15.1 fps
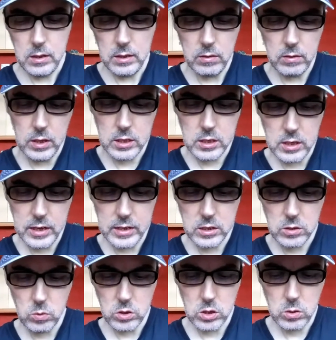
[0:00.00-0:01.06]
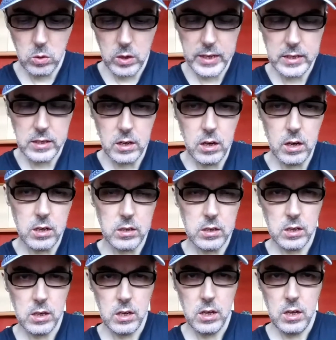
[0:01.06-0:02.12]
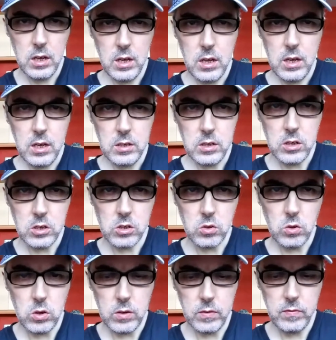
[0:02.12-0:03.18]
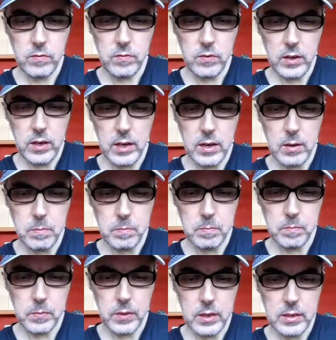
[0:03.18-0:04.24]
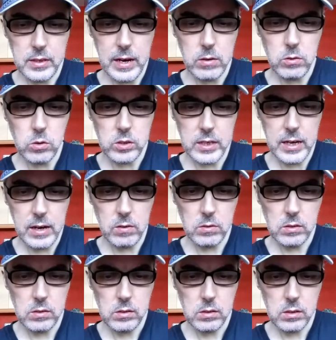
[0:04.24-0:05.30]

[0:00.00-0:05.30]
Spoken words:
Now this list was quite hard to sort of narrow down.